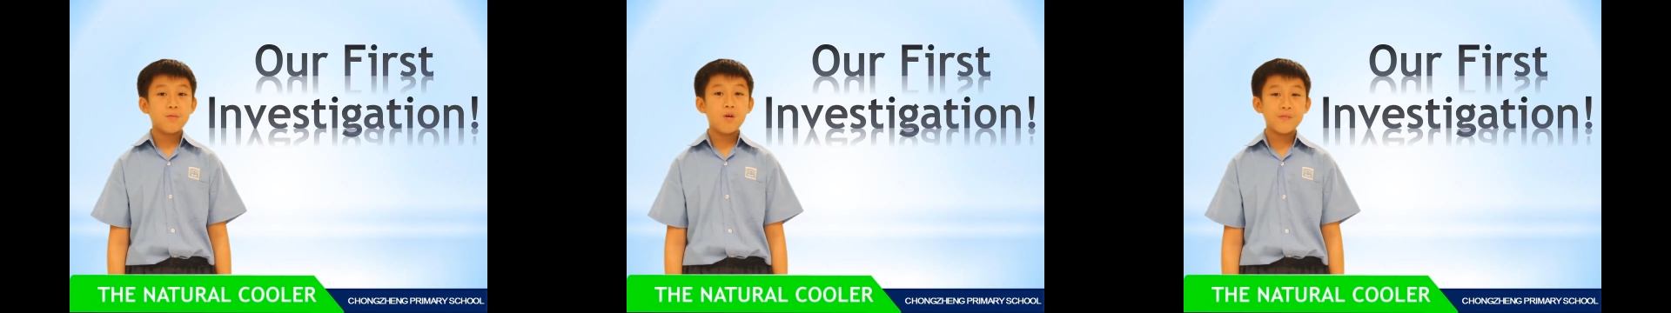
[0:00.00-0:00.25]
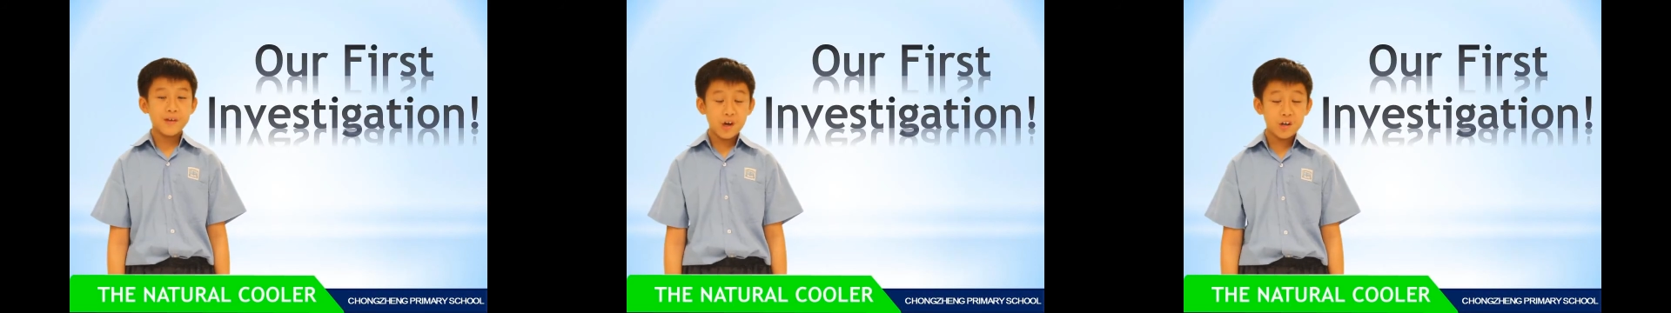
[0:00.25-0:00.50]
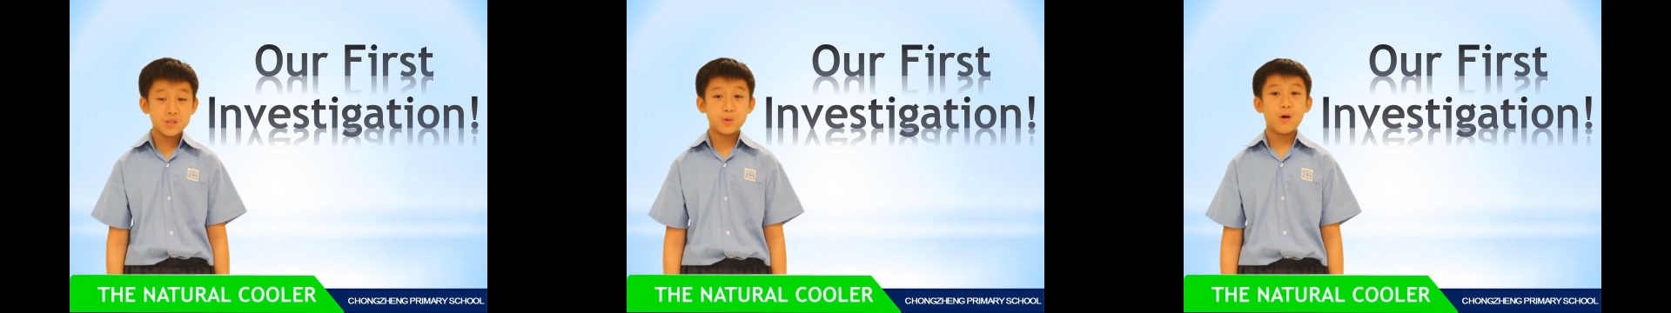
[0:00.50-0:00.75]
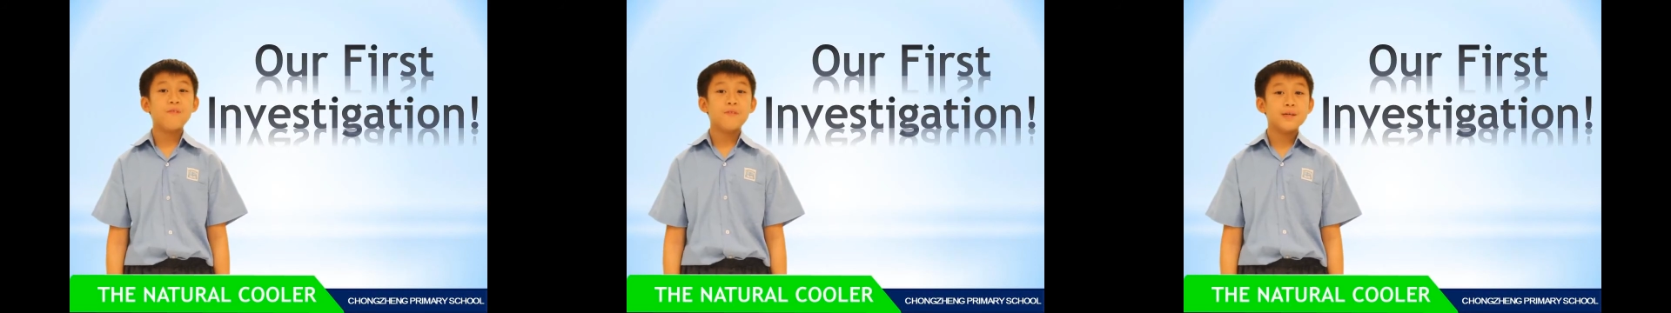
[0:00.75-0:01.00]
Moving on
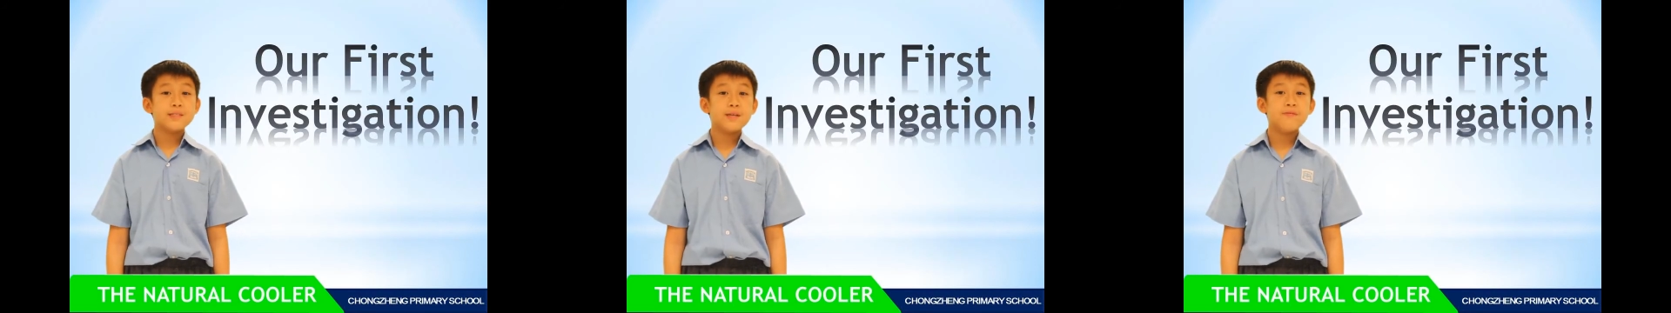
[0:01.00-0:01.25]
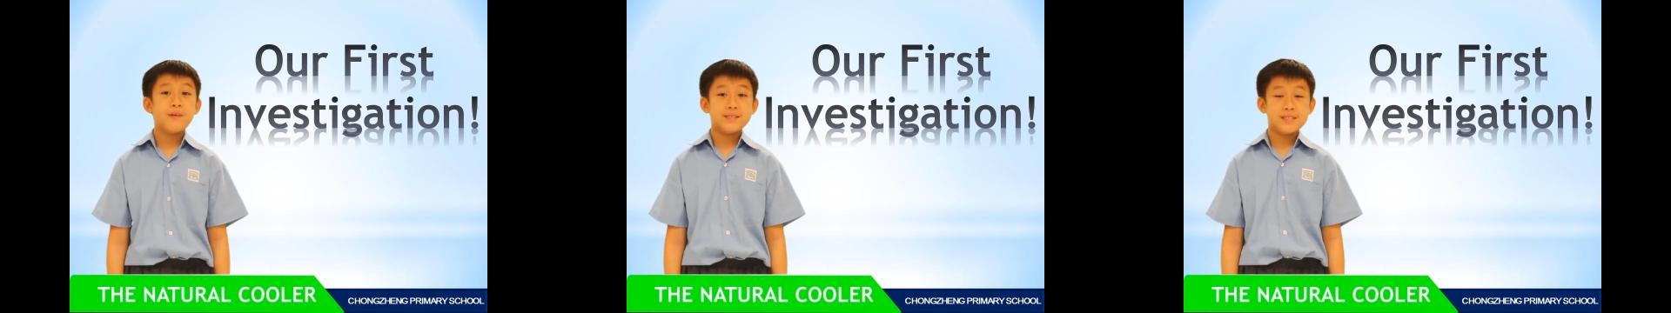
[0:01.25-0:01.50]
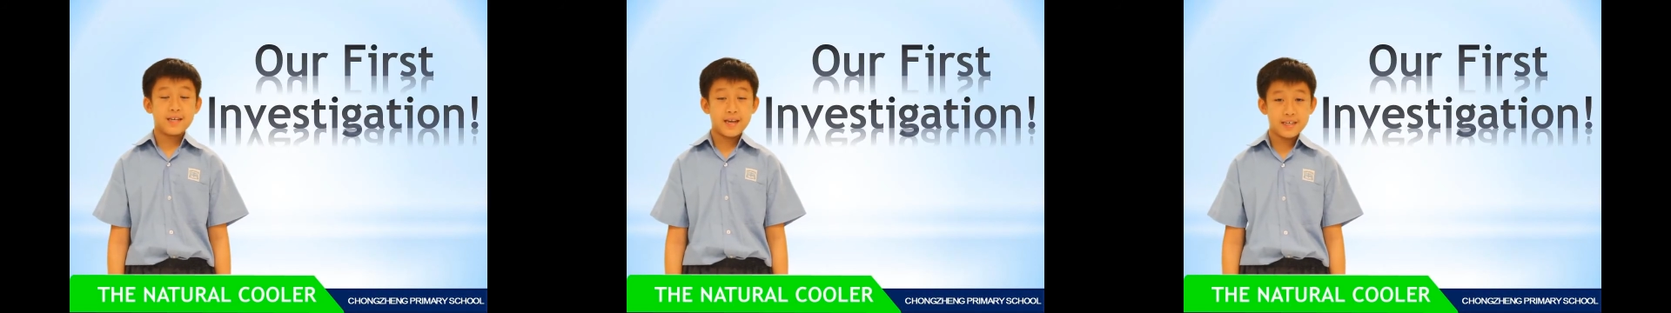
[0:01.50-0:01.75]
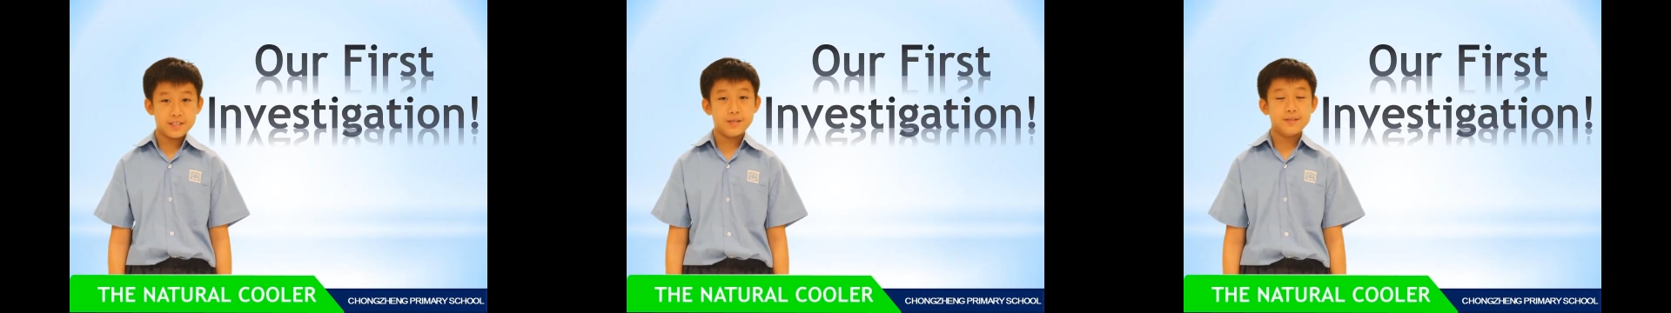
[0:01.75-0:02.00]
to our first
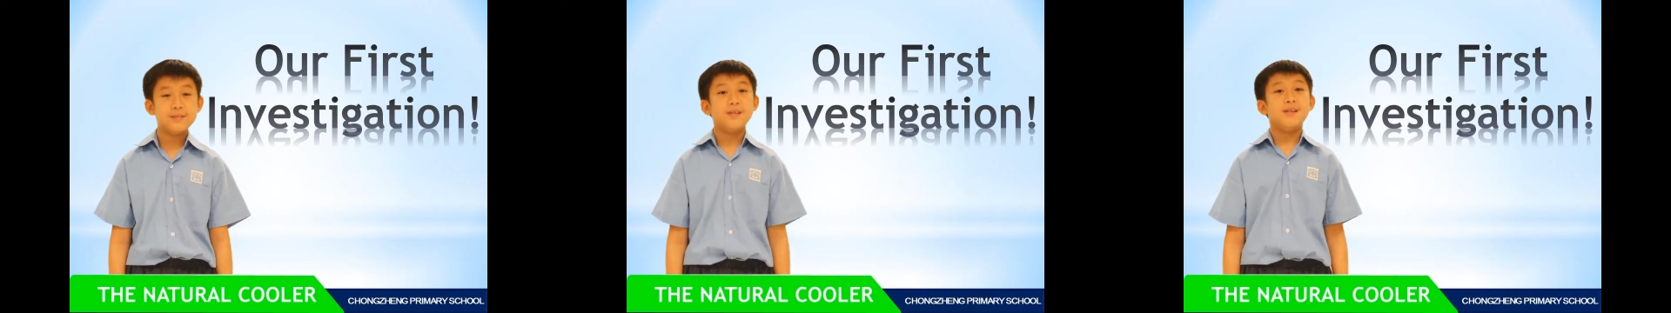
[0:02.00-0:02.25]
investigation.